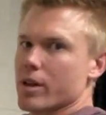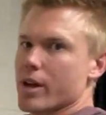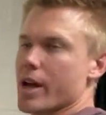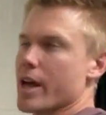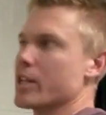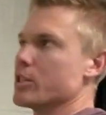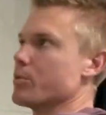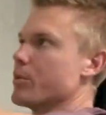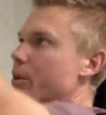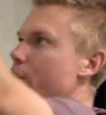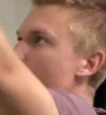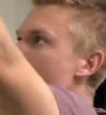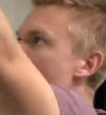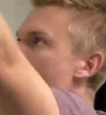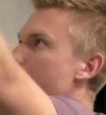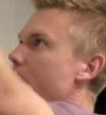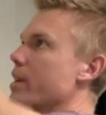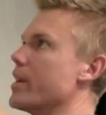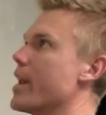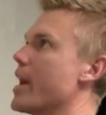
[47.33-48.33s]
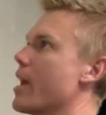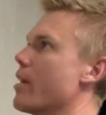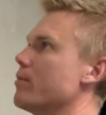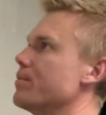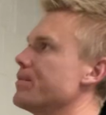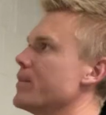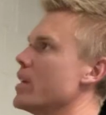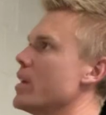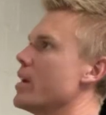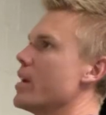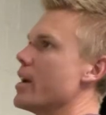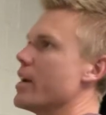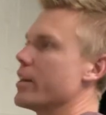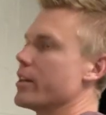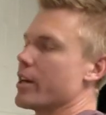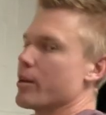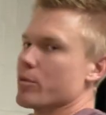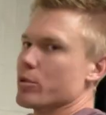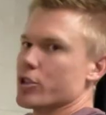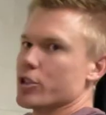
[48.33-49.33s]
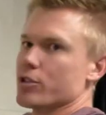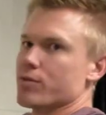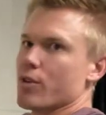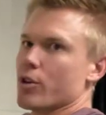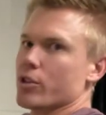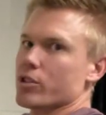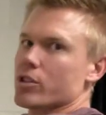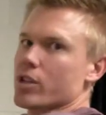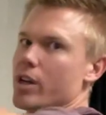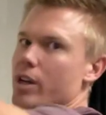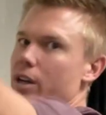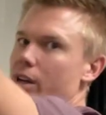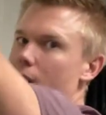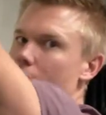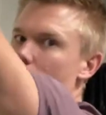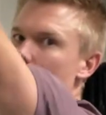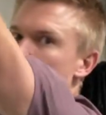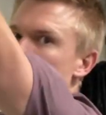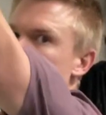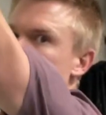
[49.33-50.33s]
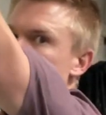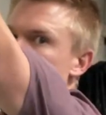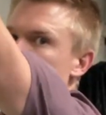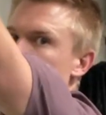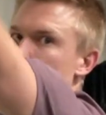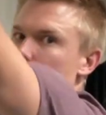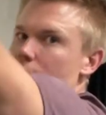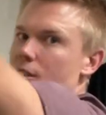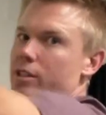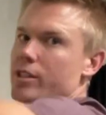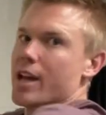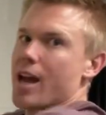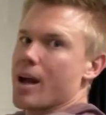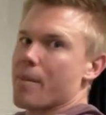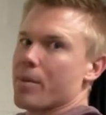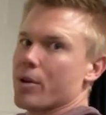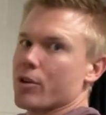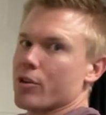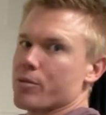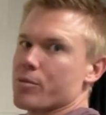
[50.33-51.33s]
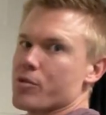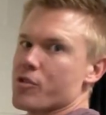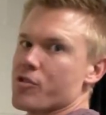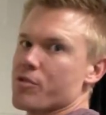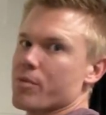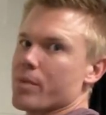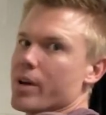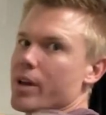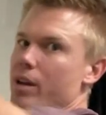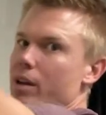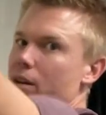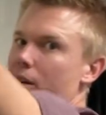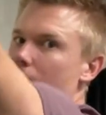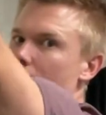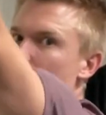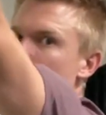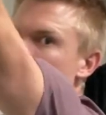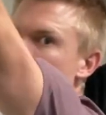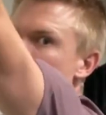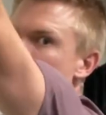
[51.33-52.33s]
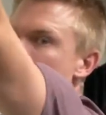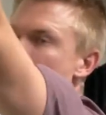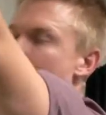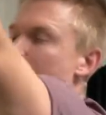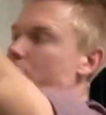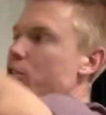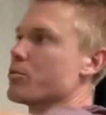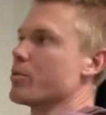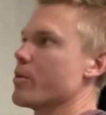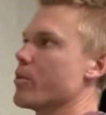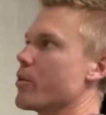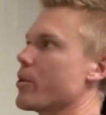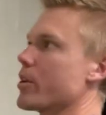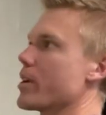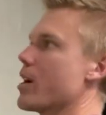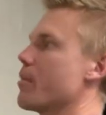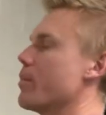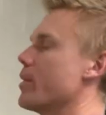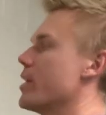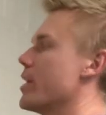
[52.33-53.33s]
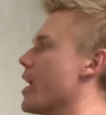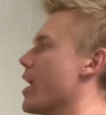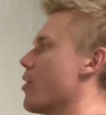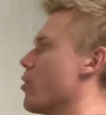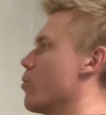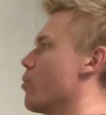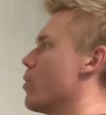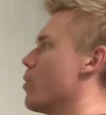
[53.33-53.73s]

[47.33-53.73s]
as we go up and down. And again, we're just focused on good scapular movement as we work up and down the